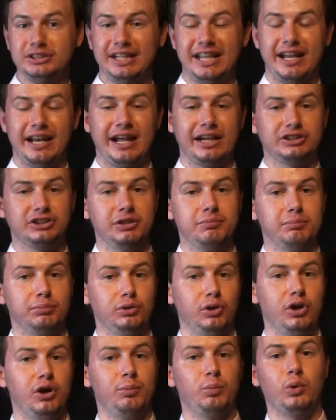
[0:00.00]
can actually
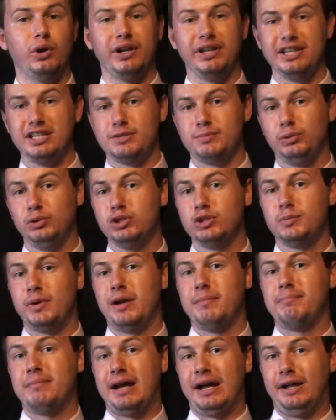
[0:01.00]
blow up one of these balloons by
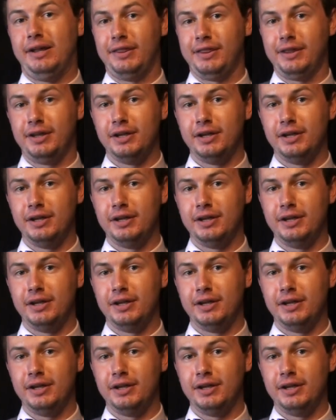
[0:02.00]
mouth.